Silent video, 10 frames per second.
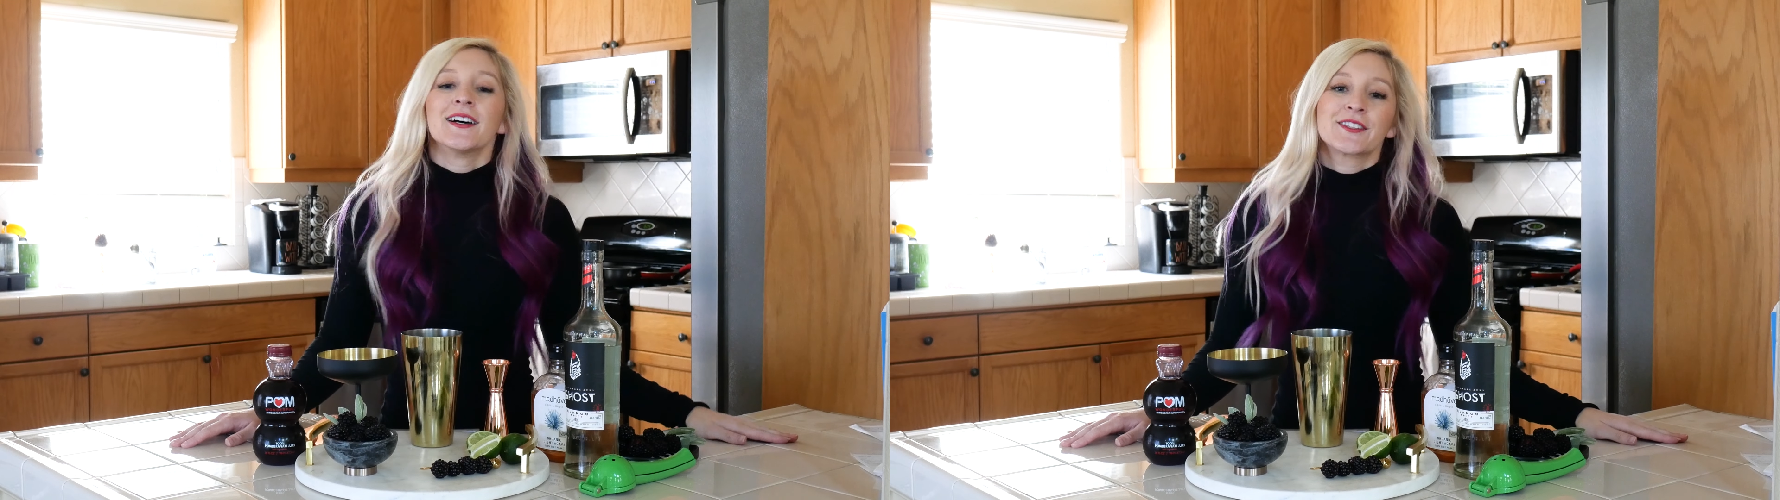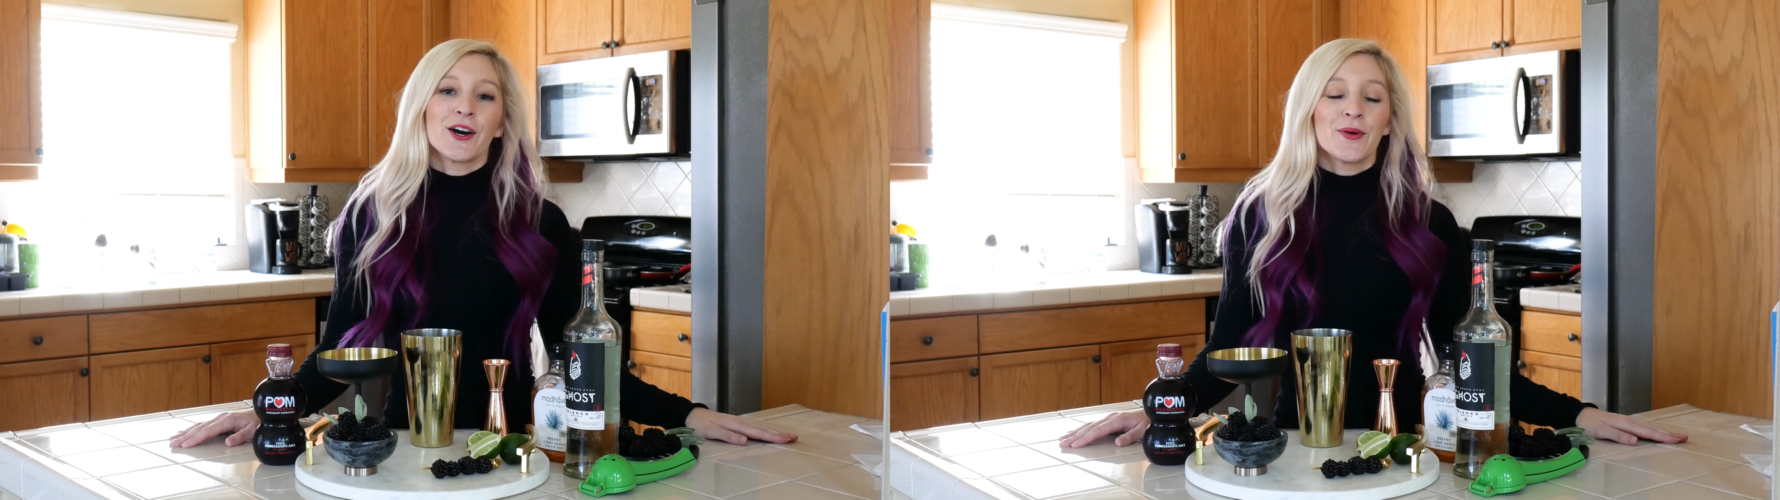
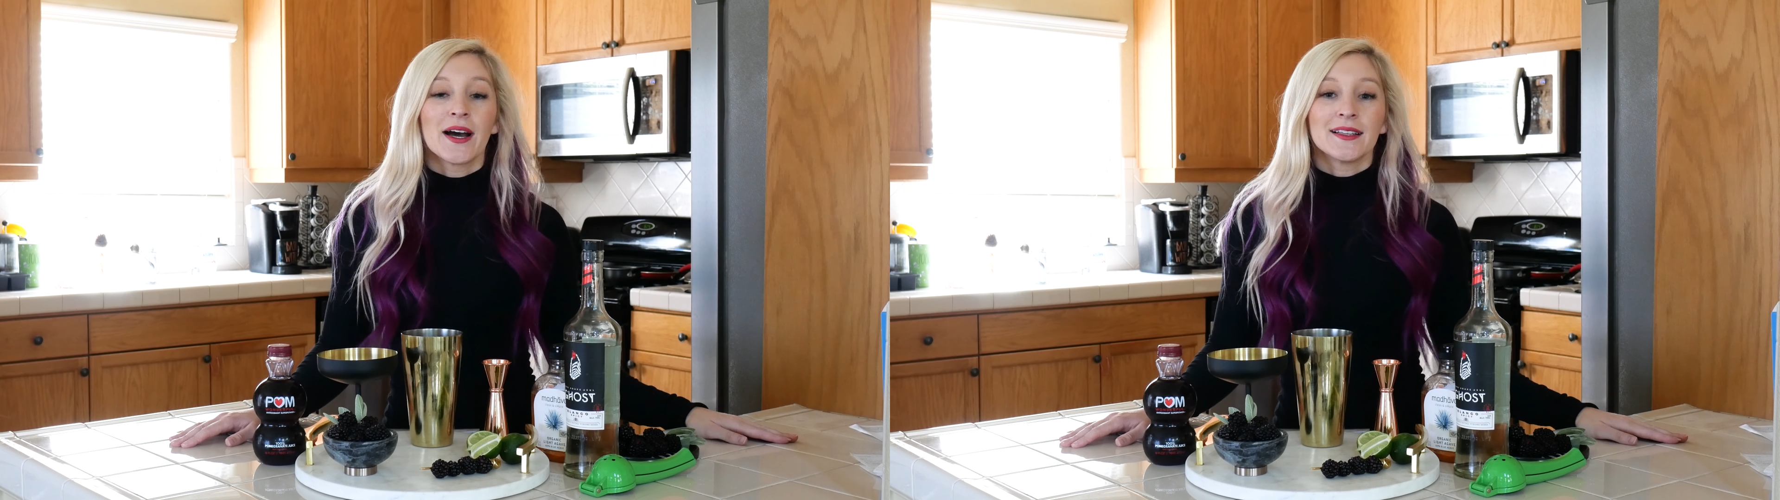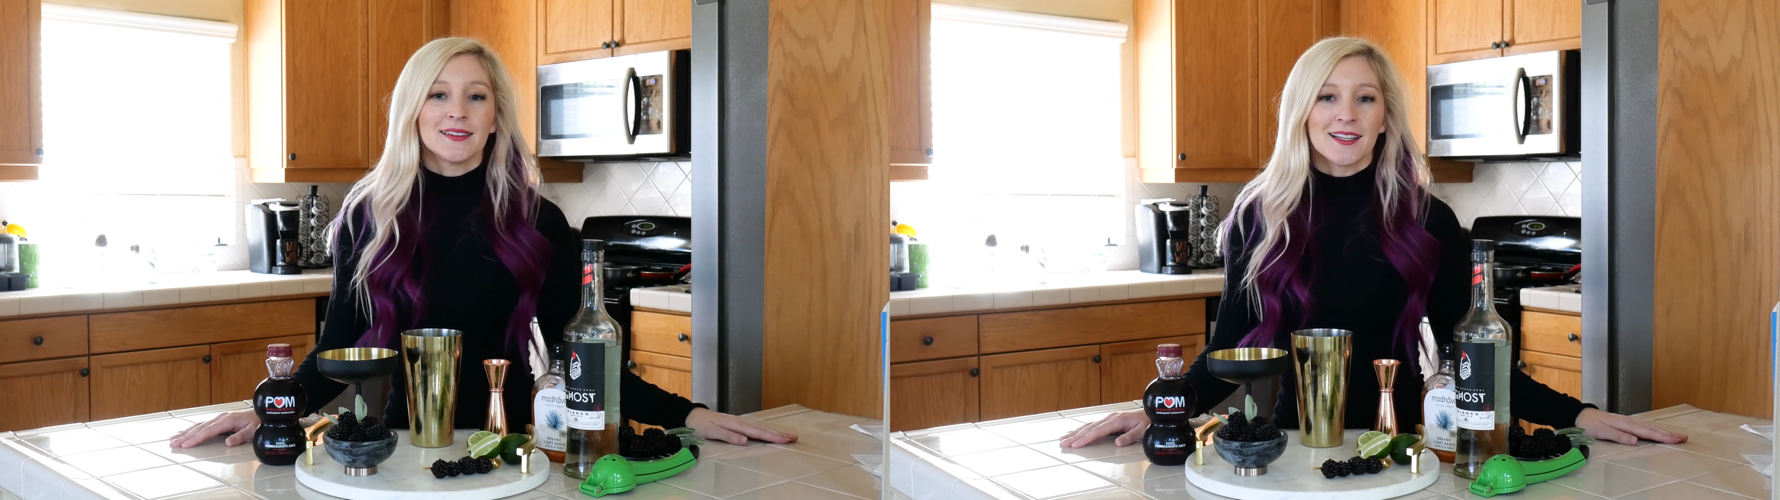
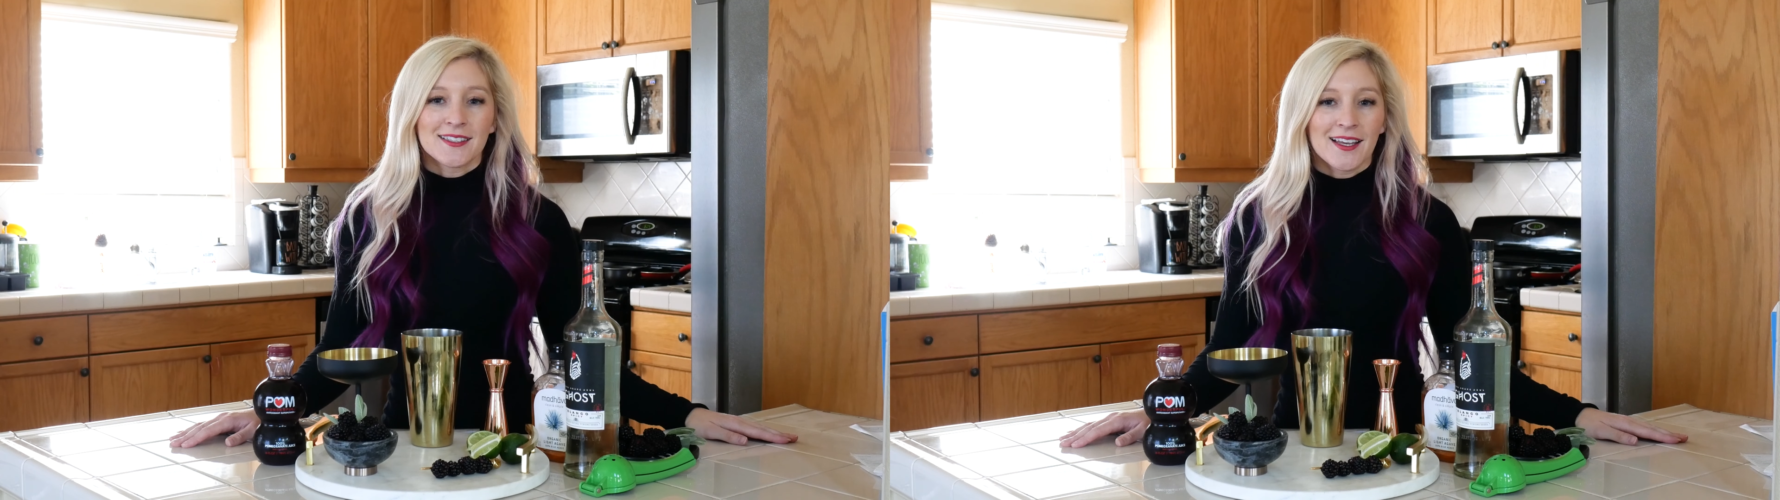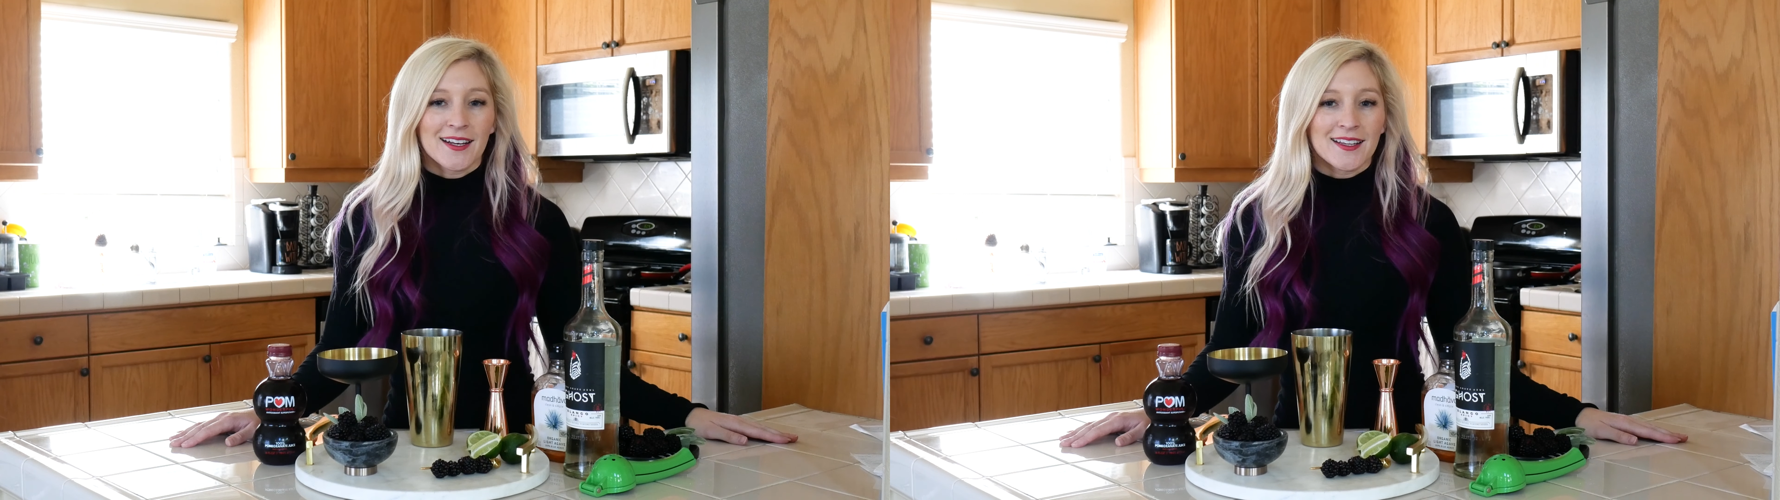So let's get